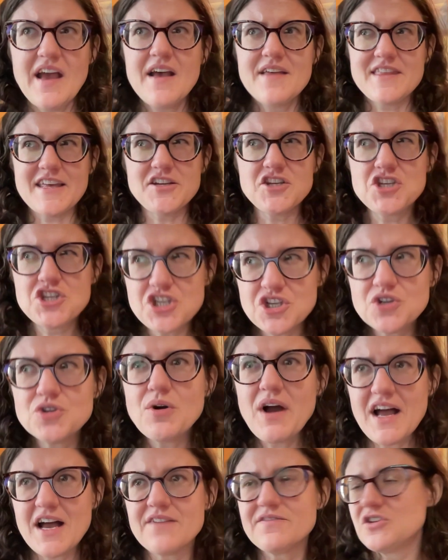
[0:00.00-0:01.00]
they do
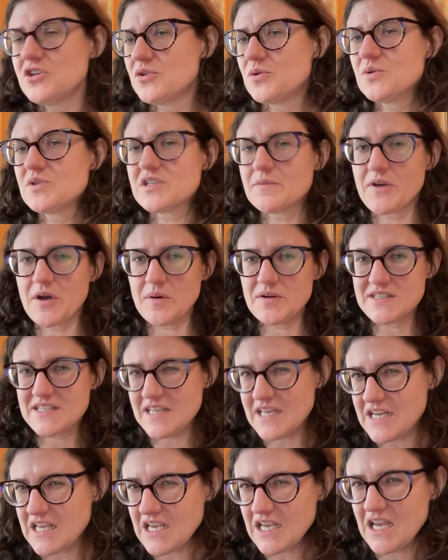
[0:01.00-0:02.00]
have news about
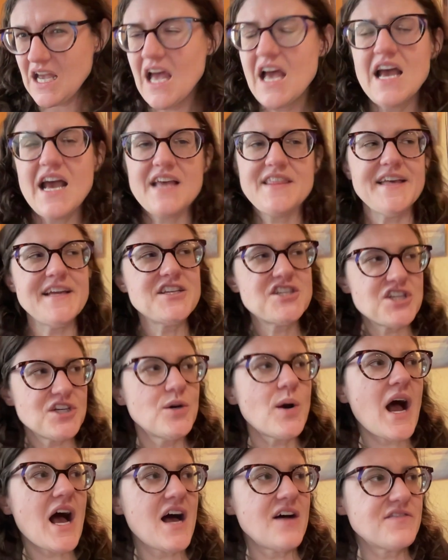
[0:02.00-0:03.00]
Diddy, and they
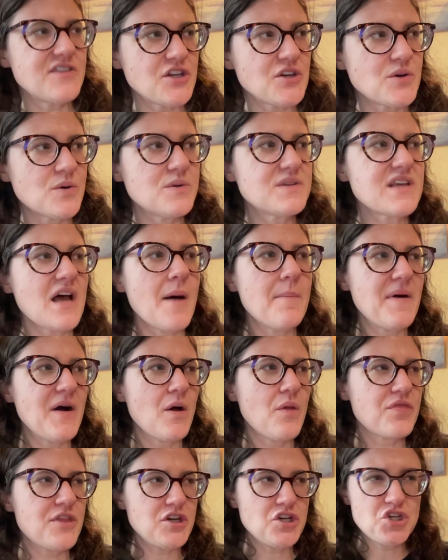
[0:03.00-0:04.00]
do have news
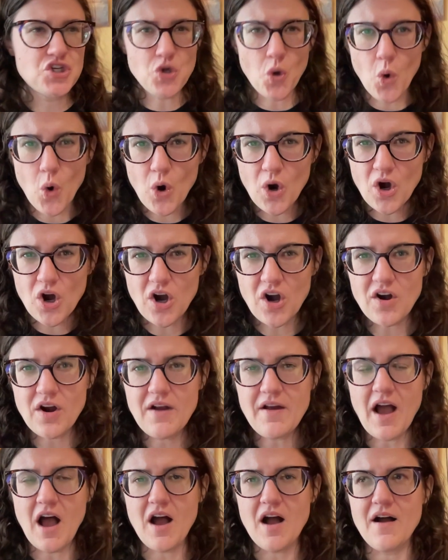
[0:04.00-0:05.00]
about the
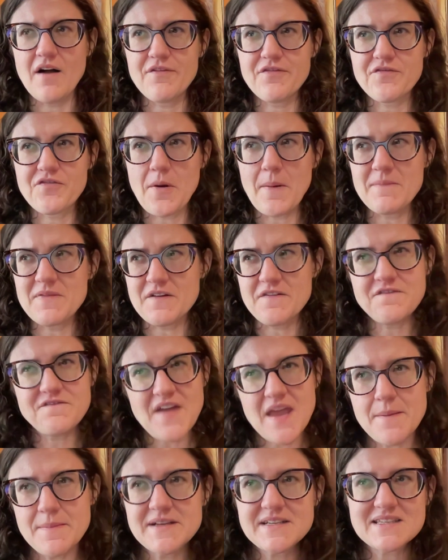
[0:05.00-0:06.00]
door from the
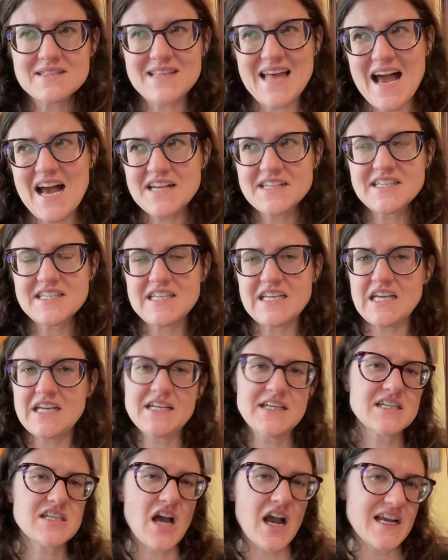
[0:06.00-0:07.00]
famous last scene
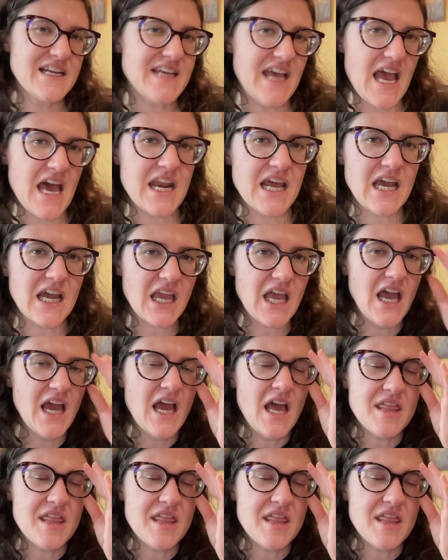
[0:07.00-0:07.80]
in Titanic,